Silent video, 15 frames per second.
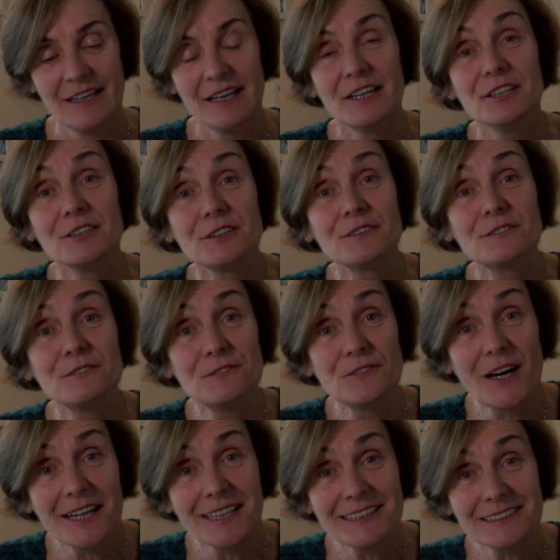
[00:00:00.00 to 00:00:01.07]
You can
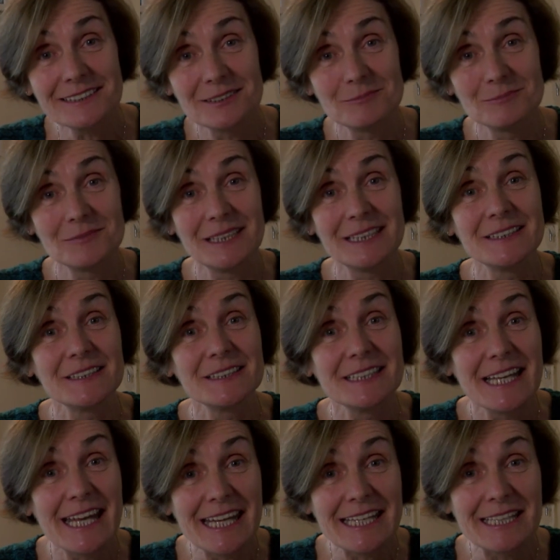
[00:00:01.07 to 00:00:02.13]
find him in the
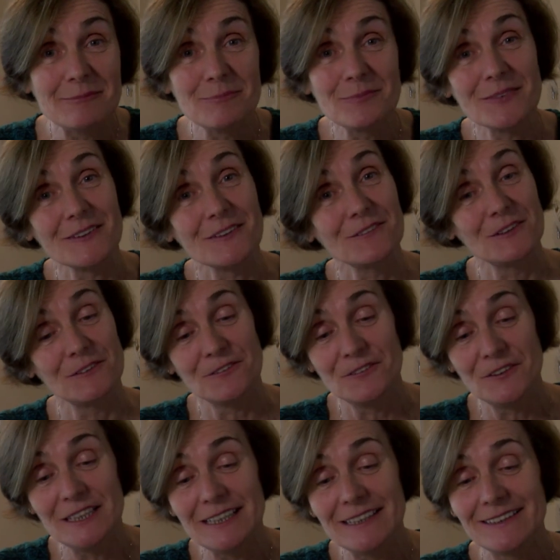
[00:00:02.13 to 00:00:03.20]
names of the
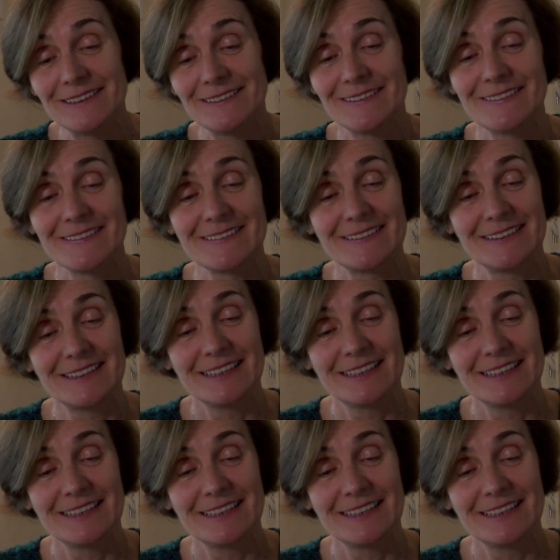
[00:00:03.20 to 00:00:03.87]
fields.